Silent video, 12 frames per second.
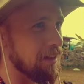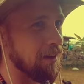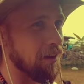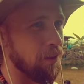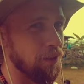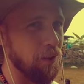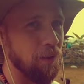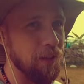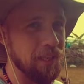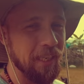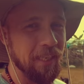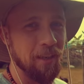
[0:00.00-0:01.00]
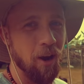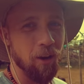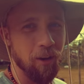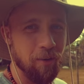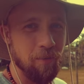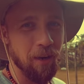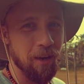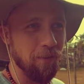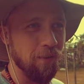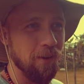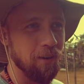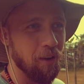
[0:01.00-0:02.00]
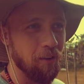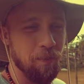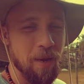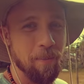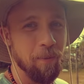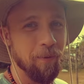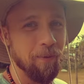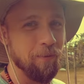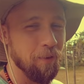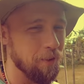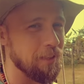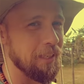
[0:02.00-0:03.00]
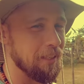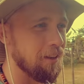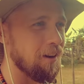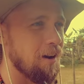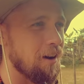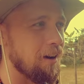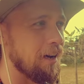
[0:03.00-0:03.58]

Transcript: Although this is not a lot of money for a lot of people, for us it's a lot.